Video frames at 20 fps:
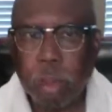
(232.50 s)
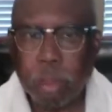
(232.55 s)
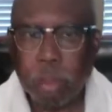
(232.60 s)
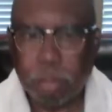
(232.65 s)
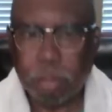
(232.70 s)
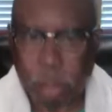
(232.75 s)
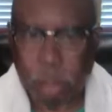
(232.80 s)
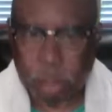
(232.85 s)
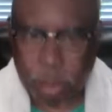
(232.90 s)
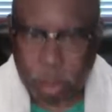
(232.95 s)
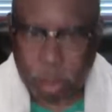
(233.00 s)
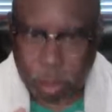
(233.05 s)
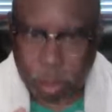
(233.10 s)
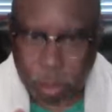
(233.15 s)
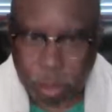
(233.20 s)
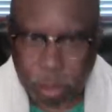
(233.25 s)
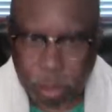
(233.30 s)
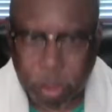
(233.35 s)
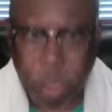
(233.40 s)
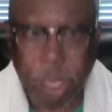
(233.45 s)
But the
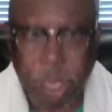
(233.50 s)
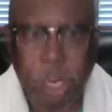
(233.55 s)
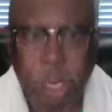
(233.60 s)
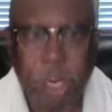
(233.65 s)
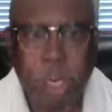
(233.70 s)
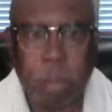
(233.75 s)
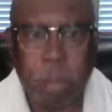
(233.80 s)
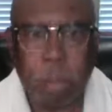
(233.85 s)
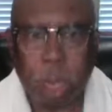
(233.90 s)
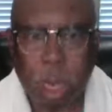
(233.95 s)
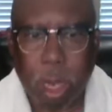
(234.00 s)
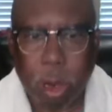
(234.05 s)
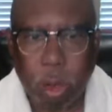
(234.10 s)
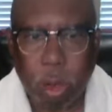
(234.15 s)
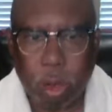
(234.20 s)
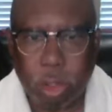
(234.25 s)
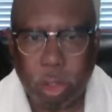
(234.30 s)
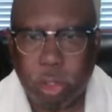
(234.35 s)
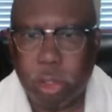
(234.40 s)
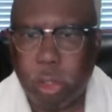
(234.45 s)
same
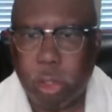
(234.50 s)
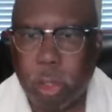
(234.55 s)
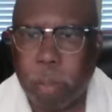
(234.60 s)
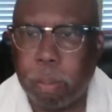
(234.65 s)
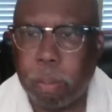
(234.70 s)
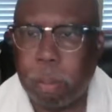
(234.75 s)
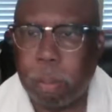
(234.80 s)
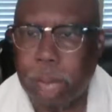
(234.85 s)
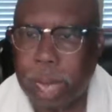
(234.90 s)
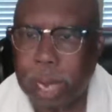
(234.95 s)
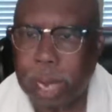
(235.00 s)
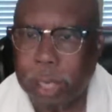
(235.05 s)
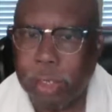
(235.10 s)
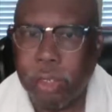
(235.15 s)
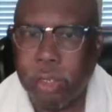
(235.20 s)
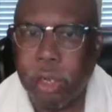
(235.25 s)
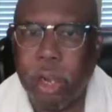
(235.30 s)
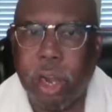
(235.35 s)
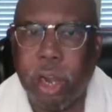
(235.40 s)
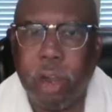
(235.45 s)
laws should apply
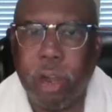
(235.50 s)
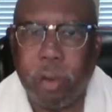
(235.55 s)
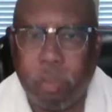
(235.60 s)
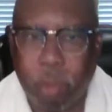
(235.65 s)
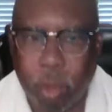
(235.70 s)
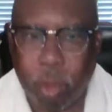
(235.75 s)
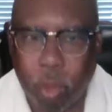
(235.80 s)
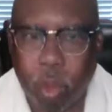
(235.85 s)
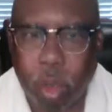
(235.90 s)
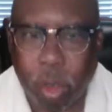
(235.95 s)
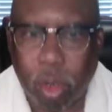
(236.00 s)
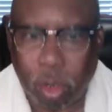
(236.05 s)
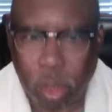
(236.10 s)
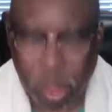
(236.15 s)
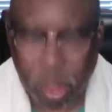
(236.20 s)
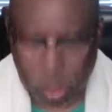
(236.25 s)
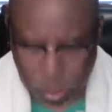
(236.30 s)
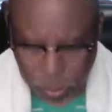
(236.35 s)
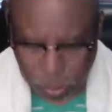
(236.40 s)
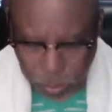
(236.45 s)
to everyone.
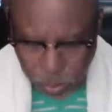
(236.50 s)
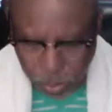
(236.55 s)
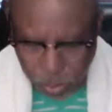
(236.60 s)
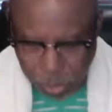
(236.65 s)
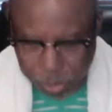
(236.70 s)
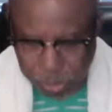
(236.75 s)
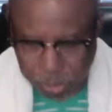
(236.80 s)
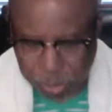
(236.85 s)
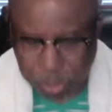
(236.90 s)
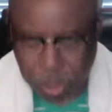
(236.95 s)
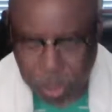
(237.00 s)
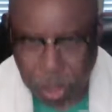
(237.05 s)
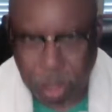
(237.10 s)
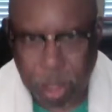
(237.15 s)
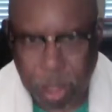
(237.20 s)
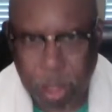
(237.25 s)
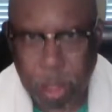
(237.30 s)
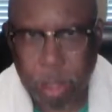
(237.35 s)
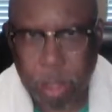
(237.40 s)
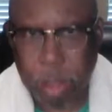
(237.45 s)
Praise
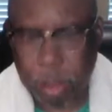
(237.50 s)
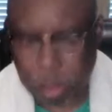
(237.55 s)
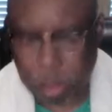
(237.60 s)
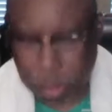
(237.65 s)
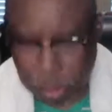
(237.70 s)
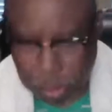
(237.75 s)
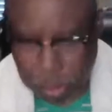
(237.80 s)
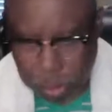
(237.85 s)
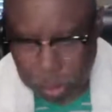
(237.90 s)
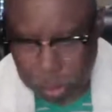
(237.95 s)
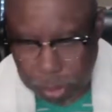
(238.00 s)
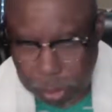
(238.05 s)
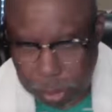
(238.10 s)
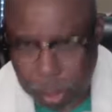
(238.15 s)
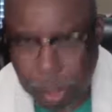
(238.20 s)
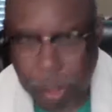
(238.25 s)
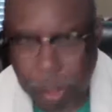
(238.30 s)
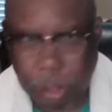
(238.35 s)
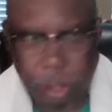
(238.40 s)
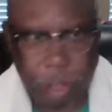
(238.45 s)
God.
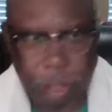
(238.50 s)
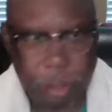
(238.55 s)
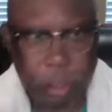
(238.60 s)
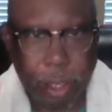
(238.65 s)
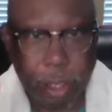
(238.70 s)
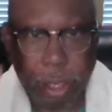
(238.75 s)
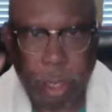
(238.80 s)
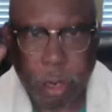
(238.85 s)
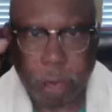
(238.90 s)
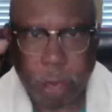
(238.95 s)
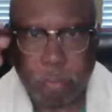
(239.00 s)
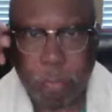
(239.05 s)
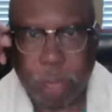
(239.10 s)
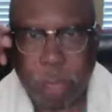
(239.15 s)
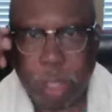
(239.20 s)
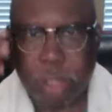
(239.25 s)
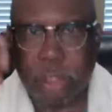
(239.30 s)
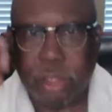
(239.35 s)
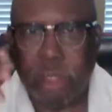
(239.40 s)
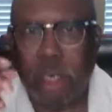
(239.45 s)
I got that off
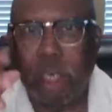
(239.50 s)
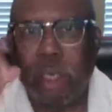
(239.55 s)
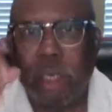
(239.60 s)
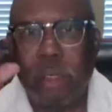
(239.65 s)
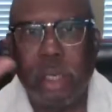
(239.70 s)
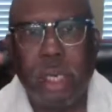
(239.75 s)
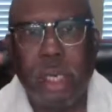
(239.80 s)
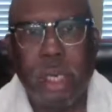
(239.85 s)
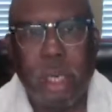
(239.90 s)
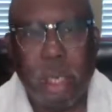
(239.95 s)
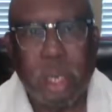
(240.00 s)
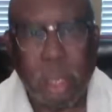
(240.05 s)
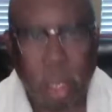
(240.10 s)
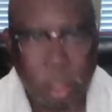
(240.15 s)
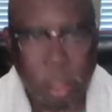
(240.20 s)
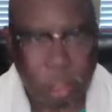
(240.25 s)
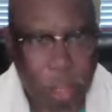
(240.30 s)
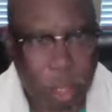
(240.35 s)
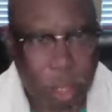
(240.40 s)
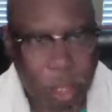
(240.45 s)
my chest.
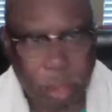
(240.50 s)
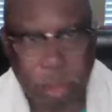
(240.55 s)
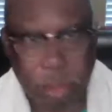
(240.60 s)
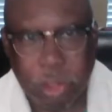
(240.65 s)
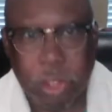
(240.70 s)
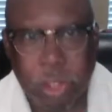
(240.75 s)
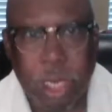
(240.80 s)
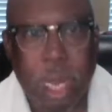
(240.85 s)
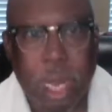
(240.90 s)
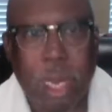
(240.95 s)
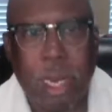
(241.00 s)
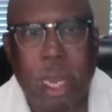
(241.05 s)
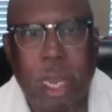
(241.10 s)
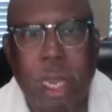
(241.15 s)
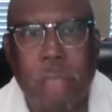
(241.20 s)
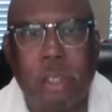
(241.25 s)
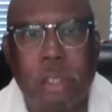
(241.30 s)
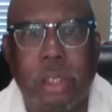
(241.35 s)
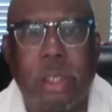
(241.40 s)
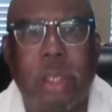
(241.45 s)
And, and shout
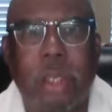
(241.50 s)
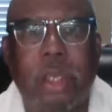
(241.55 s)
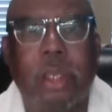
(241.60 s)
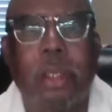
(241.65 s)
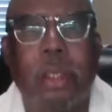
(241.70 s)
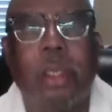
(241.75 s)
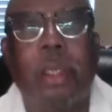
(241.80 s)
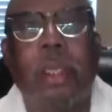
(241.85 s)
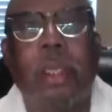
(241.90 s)
out to